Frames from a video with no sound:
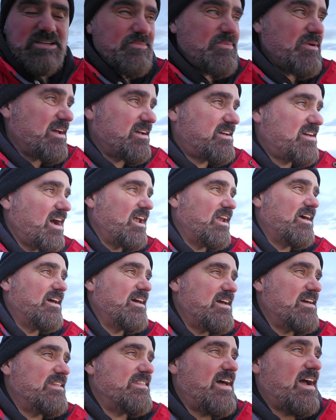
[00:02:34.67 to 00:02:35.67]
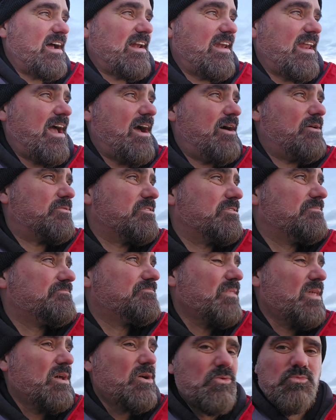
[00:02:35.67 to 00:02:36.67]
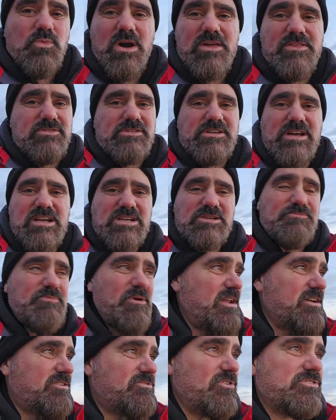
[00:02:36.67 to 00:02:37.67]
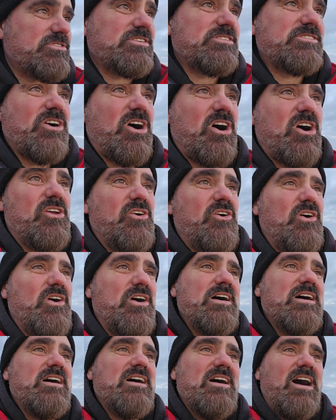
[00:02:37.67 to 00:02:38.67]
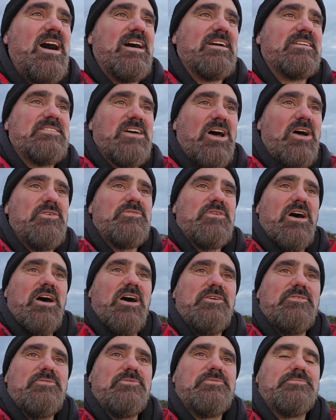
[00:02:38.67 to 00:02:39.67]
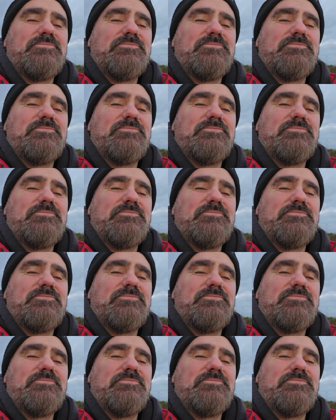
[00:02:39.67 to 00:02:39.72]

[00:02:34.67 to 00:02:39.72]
bit of colour hitting that cloud. Whether it's going to spread across the sky or not, I don't know.